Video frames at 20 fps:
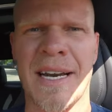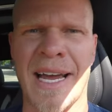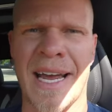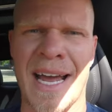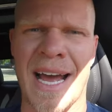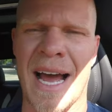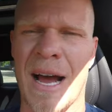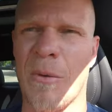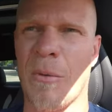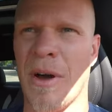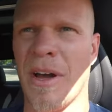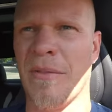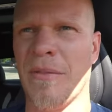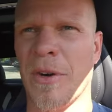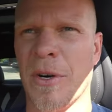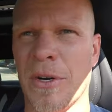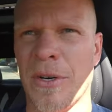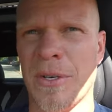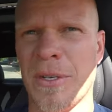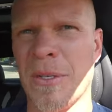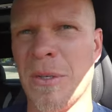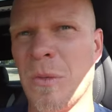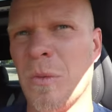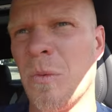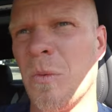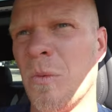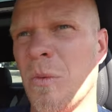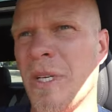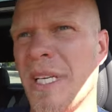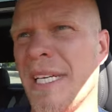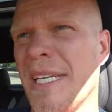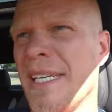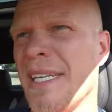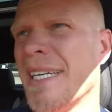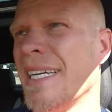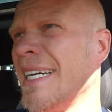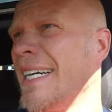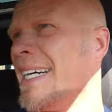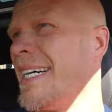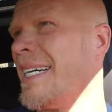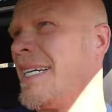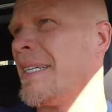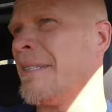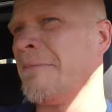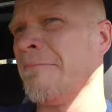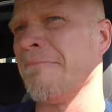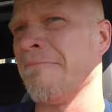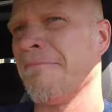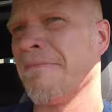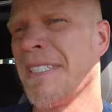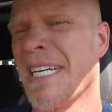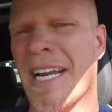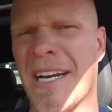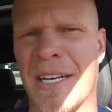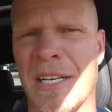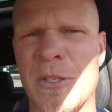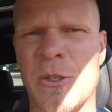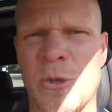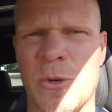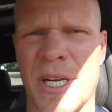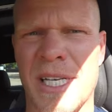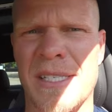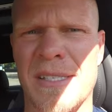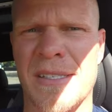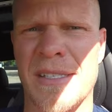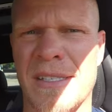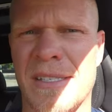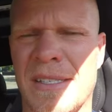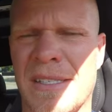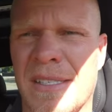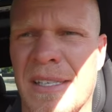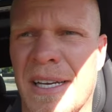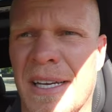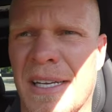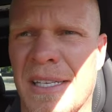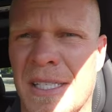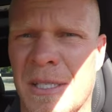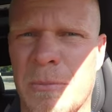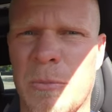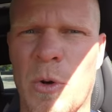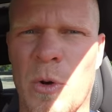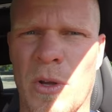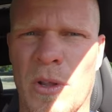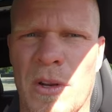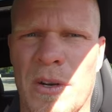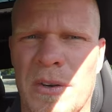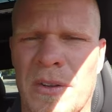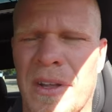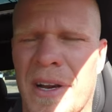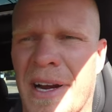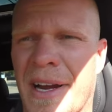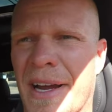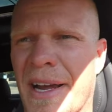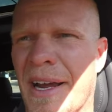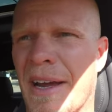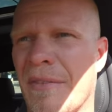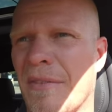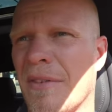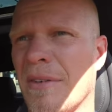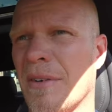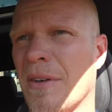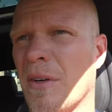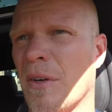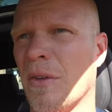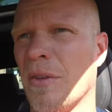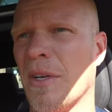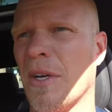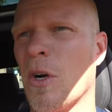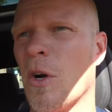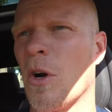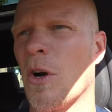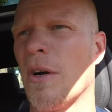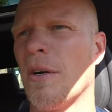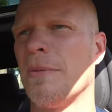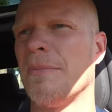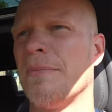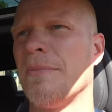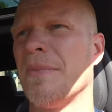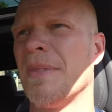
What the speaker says: Today, however, we gotta address this spoiler that I have on the car.